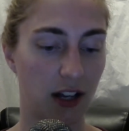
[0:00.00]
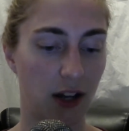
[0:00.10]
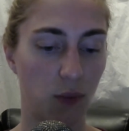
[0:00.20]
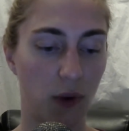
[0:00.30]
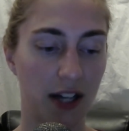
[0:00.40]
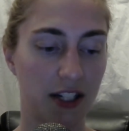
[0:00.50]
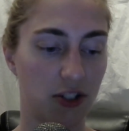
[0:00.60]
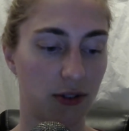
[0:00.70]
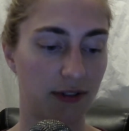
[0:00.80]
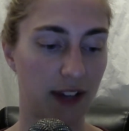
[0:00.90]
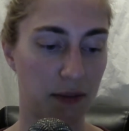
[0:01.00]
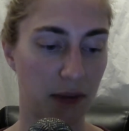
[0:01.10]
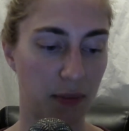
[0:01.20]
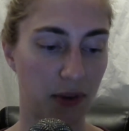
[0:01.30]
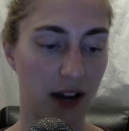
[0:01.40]
And why did you invade
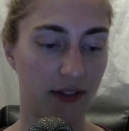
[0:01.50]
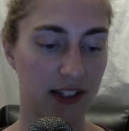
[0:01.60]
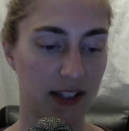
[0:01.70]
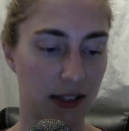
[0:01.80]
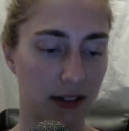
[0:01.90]
my privacy?